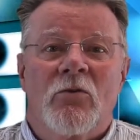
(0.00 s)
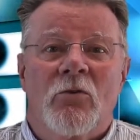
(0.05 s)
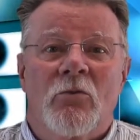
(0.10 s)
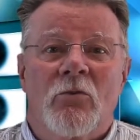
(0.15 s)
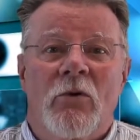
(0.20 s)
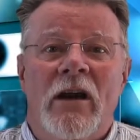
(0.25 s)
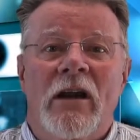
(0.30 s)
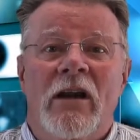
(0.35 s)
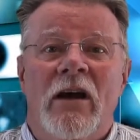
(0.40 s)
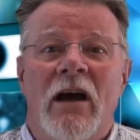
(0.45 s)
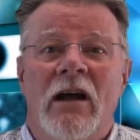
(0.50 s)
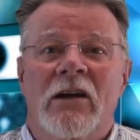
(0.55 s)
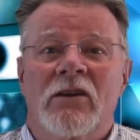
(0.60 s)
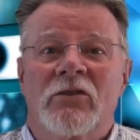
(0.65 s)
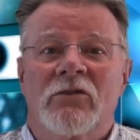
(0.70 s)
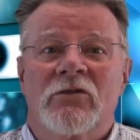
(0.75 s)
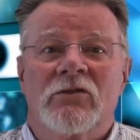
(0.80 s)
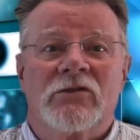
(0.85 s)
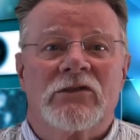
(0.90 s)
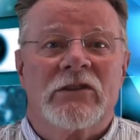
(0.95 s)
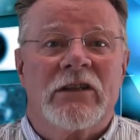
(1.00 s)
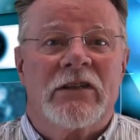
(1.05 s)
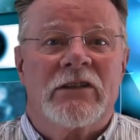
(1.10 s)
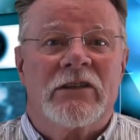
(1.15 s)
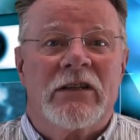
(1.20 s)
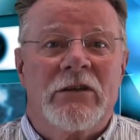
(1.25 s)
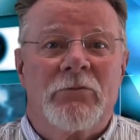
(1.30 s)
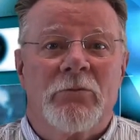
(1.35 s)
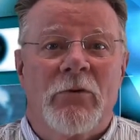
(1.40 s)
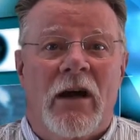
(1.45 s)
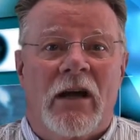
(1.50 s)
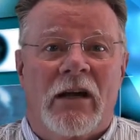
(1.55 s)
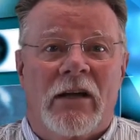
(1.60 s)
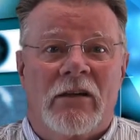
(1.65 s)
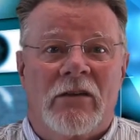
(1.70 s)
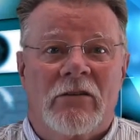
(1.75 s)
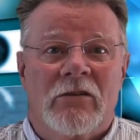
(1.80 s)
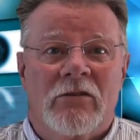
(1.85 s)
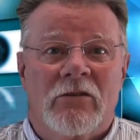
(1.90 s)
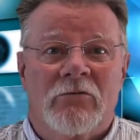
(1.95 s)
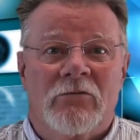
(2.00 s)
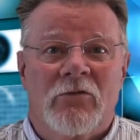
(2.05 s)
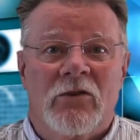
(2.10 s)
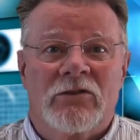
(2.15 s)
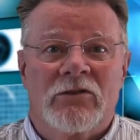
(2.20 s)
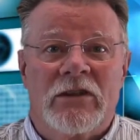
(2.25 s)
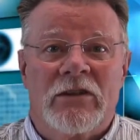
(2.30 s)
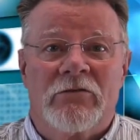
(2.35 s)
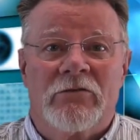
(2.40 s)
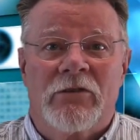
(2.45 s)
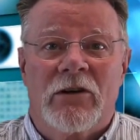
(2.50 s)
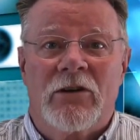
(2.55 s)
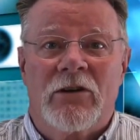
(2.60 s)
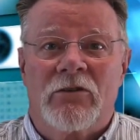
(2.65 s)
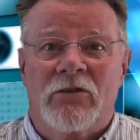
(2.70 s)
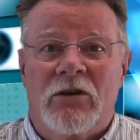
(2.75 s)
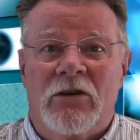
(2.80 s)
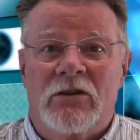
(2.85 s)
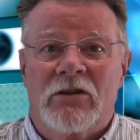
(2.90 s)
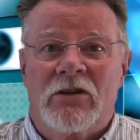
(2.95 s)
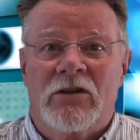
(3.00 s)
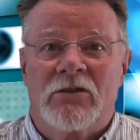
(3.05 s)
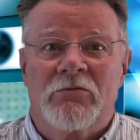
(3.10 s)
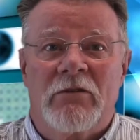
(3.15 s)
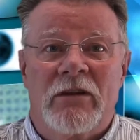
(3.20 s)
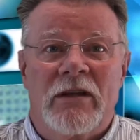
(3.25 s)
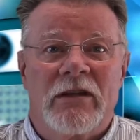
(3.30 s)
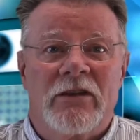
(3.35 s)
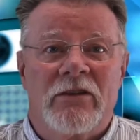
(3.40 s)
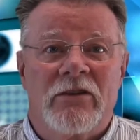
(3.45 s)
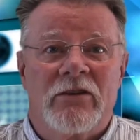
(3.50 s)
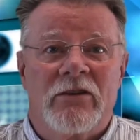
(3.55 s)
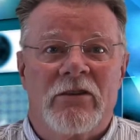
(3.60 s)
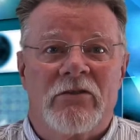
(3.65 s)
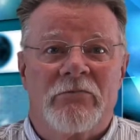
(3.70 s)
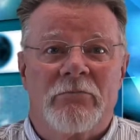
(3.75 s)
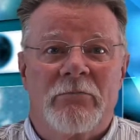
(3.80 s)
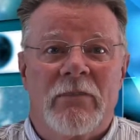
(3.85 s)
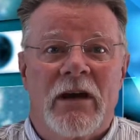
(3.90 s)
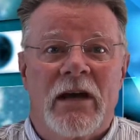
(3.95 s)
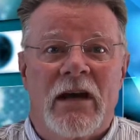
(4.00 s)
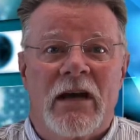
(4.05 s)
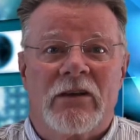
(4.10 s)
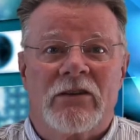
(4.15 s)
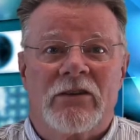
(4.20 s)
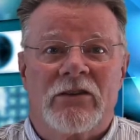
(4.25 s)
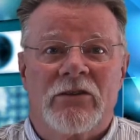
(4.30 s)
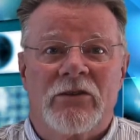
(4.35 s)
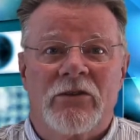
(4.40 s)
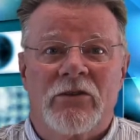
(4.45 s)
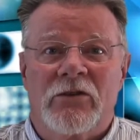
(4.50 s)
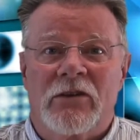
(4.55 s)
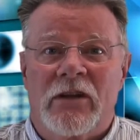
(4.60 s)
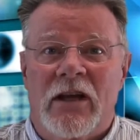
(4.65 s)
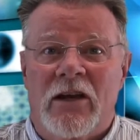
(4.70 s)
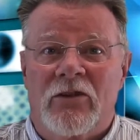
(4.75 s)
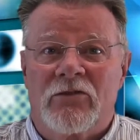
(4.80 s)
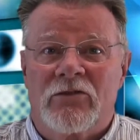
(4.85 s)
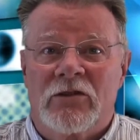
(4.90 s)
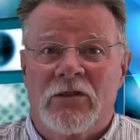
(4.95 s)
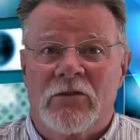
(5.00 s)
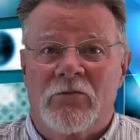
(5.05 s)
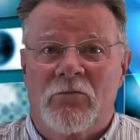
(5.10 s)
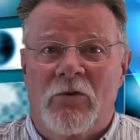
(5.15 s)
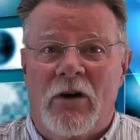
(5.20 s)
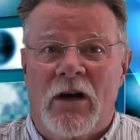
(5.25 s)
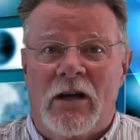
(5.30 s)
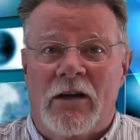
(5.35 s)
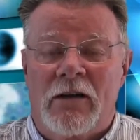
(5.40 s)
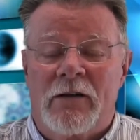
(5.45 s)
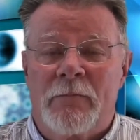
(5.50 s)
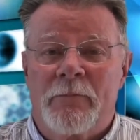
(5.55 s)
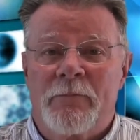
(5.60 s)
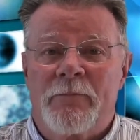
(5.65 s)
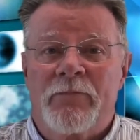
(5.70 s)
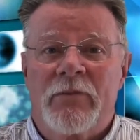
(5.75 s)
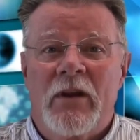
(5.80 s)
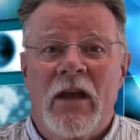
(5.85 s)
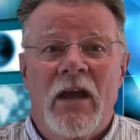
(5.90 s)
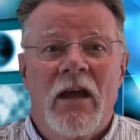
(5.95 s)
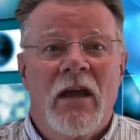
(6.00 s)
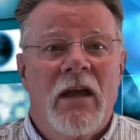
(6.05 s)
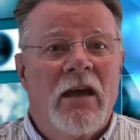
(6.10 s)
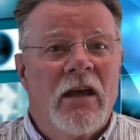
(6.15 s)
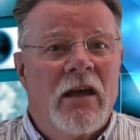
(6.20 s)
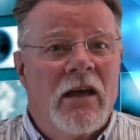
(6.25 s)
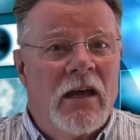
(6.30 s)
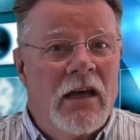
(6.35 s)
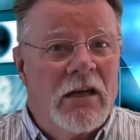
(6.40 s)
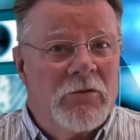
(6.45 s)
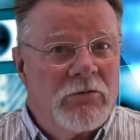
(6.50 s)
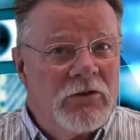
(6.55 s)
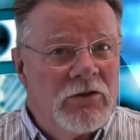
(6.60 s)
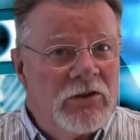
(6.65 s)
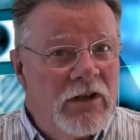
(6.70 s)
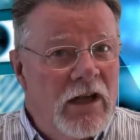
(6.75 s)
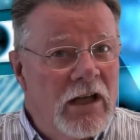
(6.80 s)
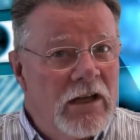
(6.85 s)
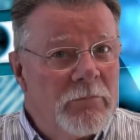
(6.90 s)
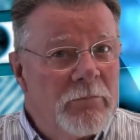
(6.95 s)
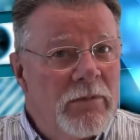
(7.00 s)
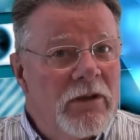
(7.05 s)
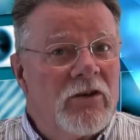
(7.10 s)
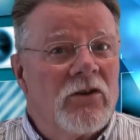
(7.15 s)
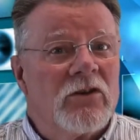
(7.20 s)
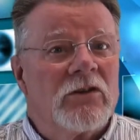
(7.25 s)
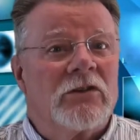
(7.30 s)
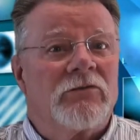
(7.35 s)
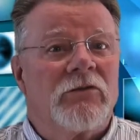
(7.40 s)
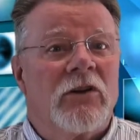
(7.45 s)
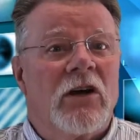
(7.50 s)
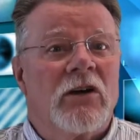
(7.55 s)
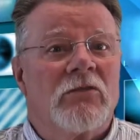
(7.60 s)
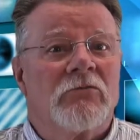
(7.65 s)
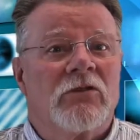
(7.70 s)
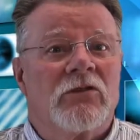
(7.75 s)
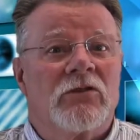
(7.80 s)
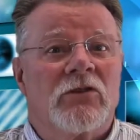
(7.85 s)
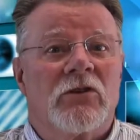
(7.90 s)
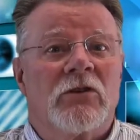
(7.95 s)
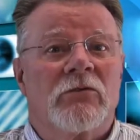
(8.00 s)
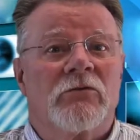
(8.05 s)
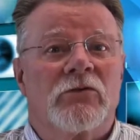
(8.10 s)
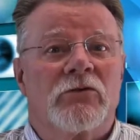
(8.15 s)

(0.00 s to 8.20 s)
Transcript: When Article 61 was invoked on the 23rd of March 2001, it was done because of unresolved